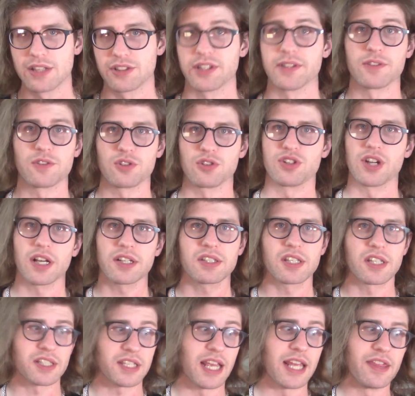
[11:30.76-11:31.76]
Since
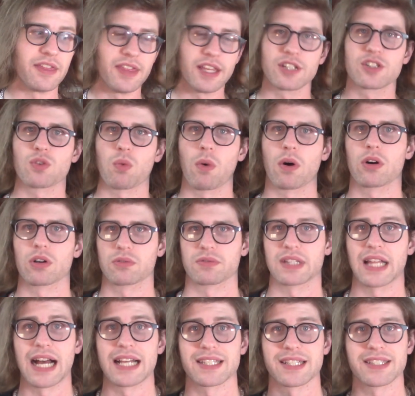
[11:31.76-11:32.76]
justice in this world
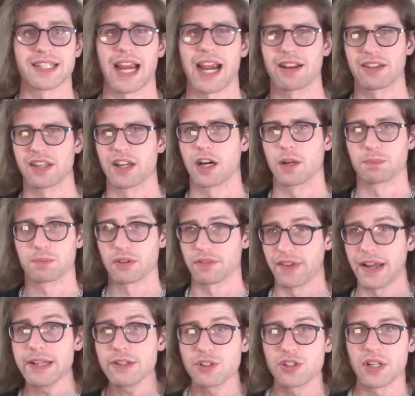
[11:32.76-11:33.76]
relies entirely on
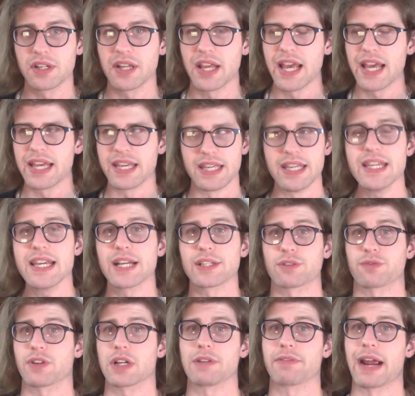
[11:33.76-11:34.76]
prevention, he has
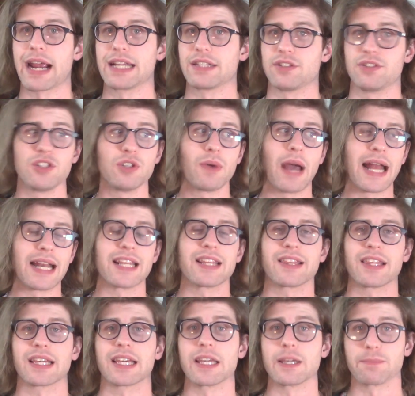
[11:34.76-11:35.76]
free rein to do
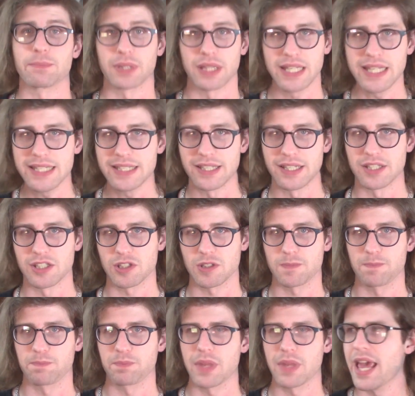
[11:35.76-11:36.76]
anything he pleases.
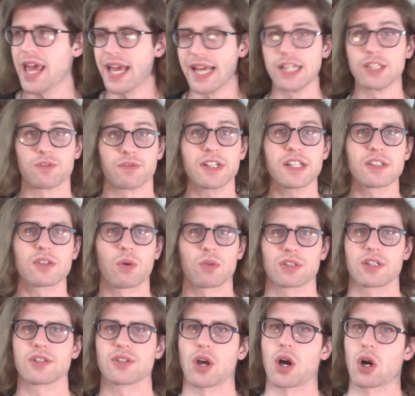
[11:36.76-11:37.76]
His
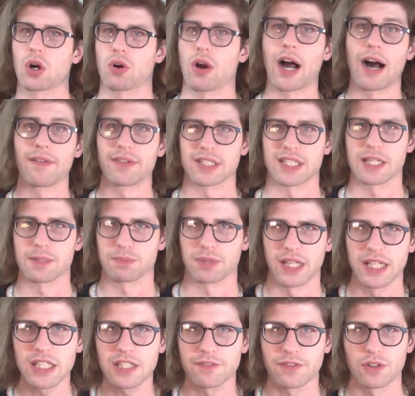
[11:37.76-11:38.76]
resources are obviously
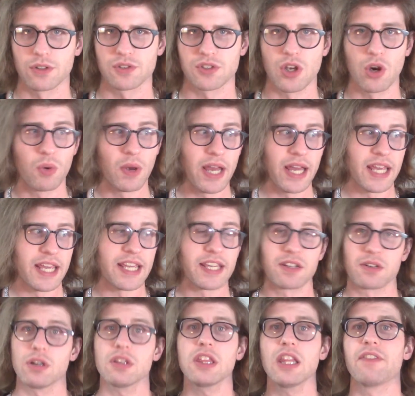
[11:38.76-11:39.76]
plentiful, so he
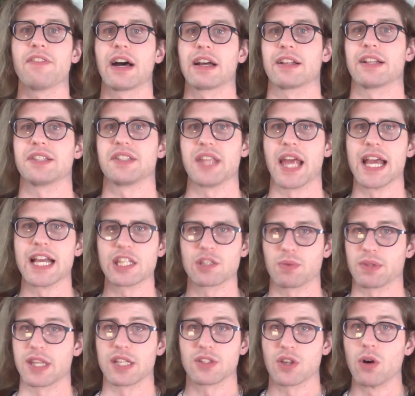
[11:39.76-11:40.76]
could live out his days
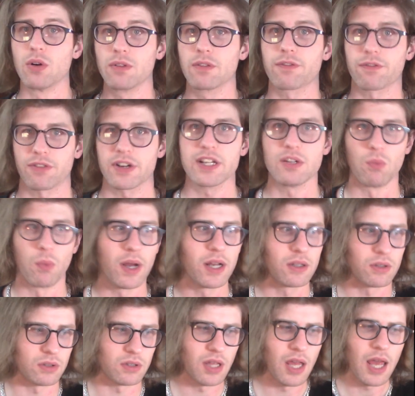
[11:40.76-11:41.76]
with his own free
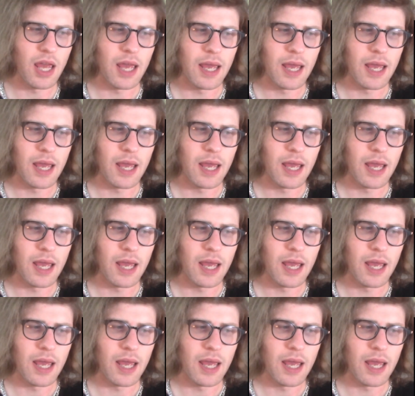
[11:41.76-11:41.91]
will,